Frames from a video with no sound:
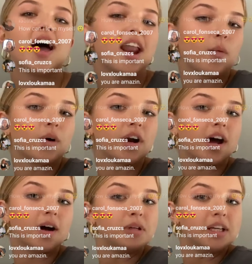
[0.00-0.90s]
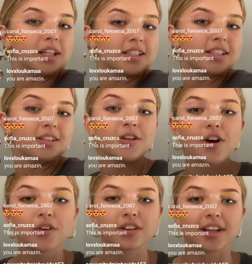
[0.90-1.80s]
and I want to be like, you
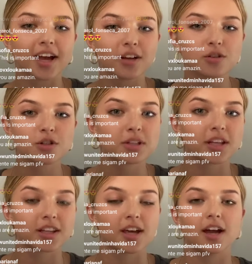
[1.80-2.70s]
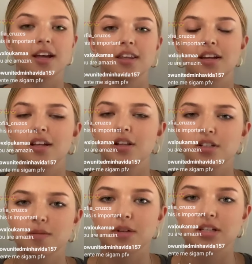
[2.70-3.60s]
know, like I used to be like that. And then I
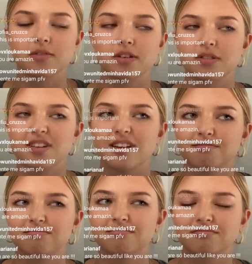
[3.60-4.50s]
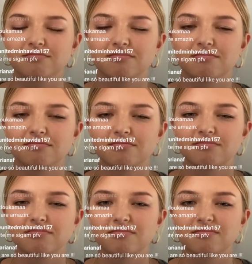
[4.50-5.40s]
looked at myself and I was like,
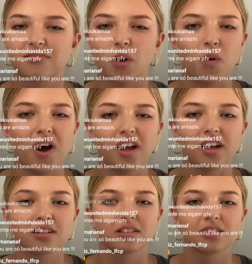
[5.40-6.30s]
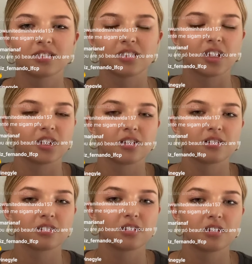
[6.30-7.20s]
why? Like,
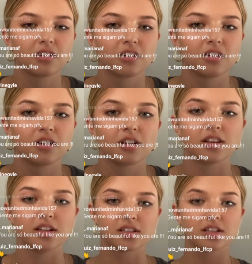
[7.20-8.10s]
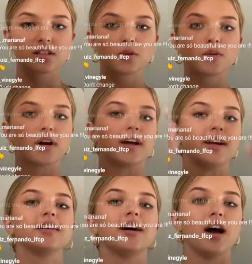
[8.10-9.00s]
this is the
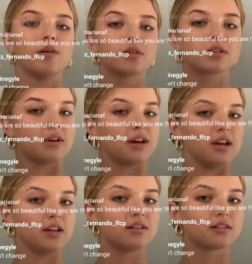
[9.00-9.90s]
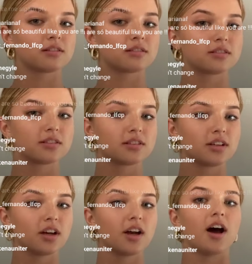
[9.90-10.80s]
way I was made.
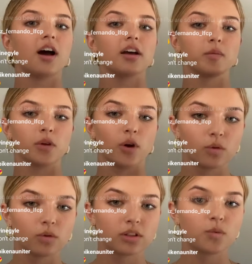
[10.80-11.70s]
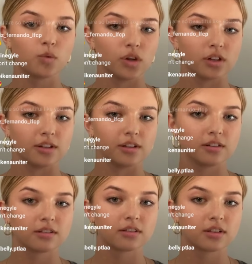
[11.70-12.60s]
I am the only one
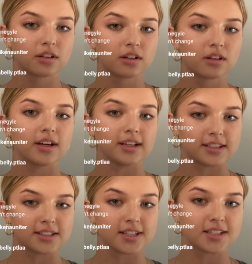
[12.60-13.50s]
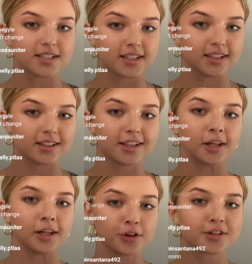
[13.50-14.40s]
existing
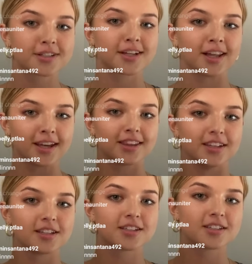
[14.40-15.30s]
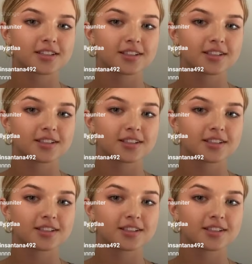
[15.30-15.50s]
that looks like this.